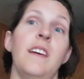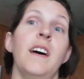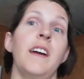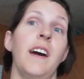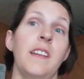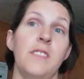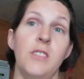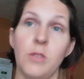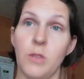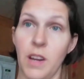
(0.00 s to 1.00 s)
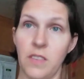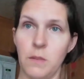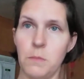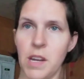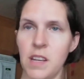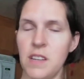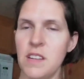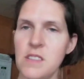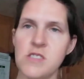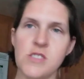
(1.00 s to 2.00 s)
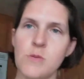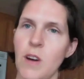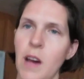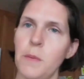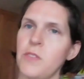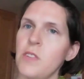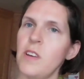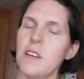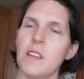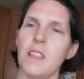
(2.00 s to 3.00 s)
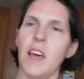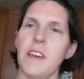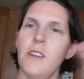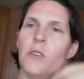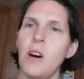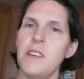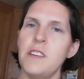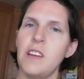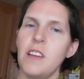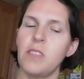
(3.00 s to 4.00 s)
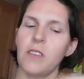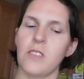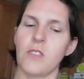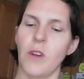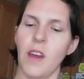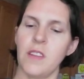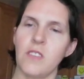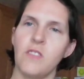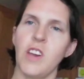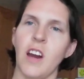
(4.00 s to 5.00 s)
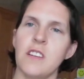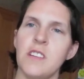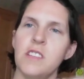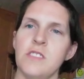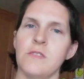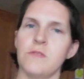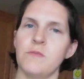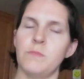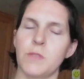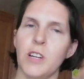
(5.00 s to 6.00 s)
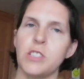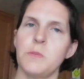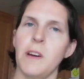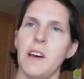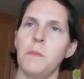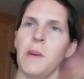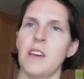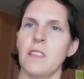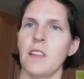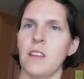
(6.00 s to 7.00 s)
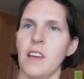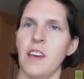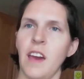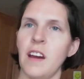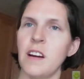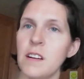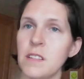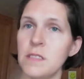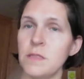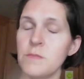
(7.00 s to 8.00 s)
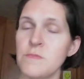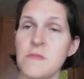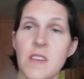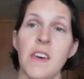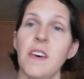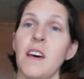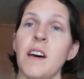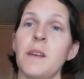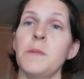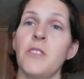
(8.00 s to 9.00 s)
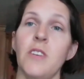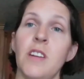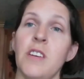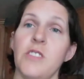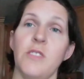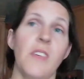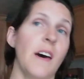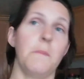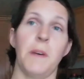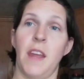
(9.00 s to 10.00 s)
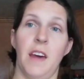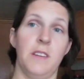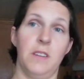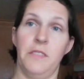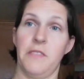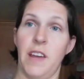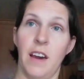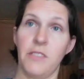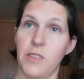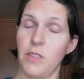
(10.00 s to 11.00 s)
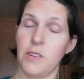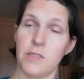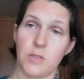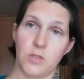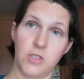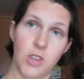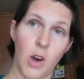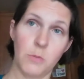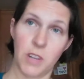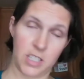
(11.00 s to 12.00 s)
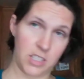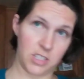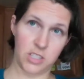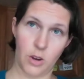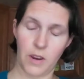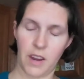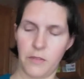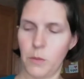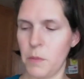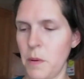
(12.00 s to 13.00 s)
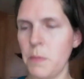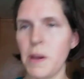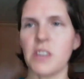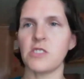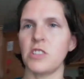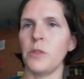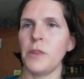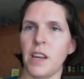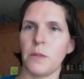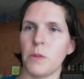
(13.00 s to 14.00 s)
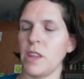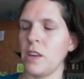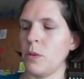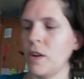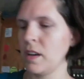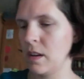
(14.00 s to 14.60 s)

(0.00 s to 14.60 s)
I got it too crazy. But I didn't do, I was going to, like, you know how you take the strands of yarn and you brush them out and make it look like hair? I was going to do that, but I don't even have to. There's so much just going everywhere. Maybe I should go get it really quick.